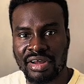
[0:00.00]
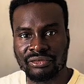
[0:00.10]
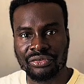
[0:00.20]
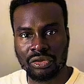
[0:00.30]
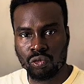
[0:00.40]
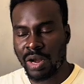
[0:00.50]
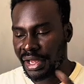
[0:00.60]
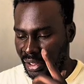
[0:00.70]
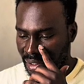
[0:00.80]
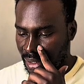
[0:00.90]
kind of trade.
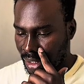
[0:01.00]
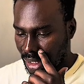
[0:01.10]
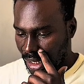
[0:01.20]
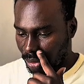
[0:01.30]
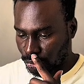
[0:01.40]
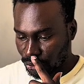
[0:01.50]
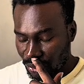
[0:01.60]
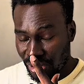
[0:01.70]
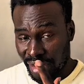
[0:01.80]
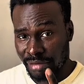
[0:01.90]
Why? I will show
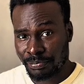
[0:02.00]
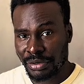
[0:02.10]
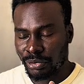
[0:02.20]
you a pretty